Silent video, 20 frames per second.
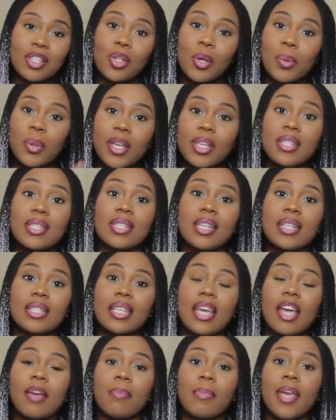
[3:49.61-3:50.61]
So this did
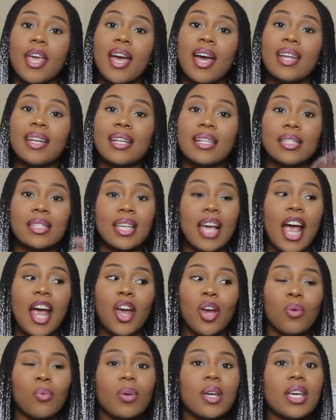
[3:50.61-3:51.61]
take me an
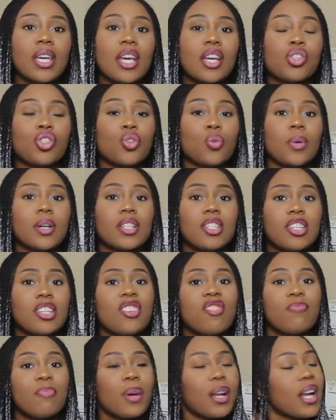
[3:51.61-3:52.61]
entire weekend to
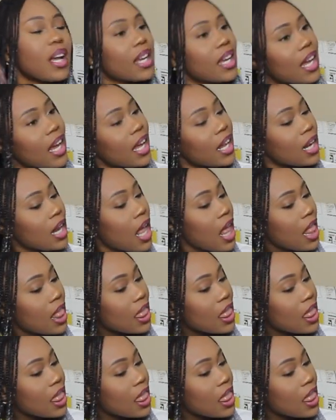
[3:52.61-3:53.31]
achieve, but again,